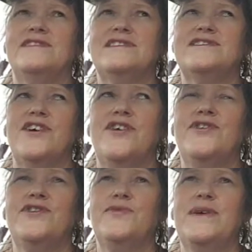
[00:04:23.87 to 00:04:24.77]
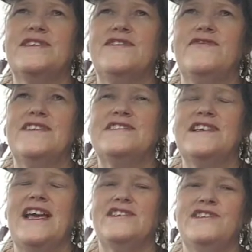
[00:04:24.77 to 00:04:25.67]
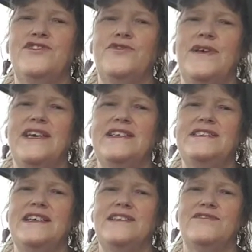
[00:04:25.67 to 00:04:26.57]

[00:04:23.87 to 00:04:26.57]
So you wonder if it's actually too easy